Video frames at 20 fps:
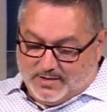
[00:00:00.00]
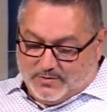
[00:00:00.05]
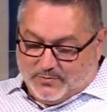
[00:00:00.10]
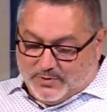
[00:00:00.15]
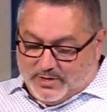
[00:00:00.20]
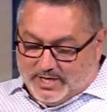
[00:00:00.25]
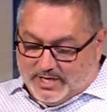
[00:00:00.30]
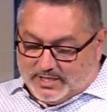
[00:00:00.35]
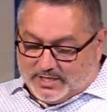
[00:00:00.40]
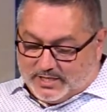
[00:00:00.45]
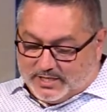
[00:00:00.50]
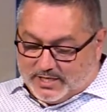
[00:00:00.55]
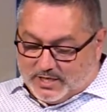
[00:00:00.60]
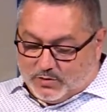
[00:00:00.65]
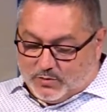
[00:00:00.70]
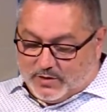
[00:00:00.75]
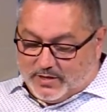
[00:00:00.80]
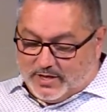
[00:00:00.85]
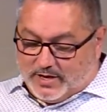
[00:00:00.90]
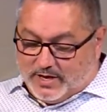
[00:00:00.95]
we need to deal
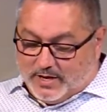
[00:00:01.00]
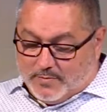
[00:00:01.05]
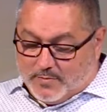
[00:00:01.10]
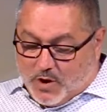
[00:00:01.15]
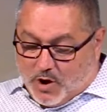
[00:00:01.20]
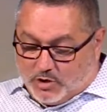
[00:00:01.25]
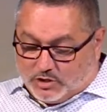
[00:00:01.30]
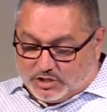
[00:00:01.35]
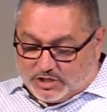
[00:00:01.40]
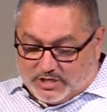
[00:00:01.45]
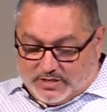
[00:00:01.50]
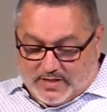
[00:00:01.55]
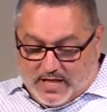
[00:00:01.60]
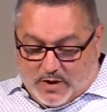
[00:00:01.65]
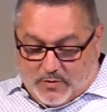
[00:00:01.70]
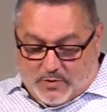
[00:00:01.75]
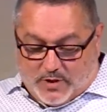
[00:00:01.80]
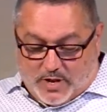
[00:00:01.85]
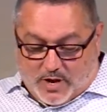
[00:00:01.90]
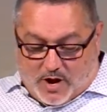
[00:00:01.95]
with an emotion
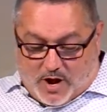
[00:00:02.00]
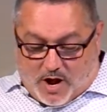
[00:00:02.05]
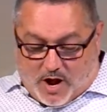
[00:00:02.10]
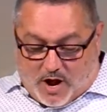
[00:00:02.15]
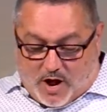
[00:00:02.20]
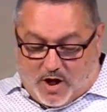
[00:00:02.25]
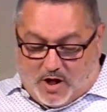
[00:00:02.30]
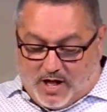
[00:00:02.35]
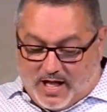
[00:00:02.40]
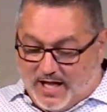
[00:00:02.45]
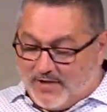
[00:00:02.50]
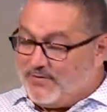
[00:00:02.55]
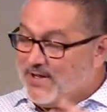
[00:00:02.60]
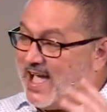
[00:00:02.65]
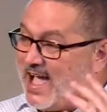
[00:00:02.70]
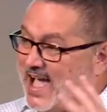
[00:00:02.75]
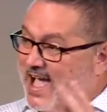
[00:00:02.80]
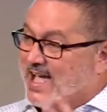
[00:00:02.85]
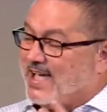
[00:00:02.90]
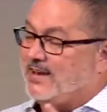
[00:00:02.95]
that we all have
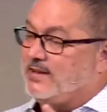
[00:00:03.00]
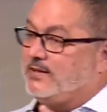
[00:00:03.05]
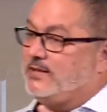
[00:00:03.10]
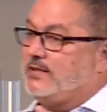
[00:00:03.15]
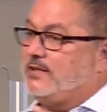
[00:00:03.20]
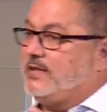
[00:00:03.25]
had,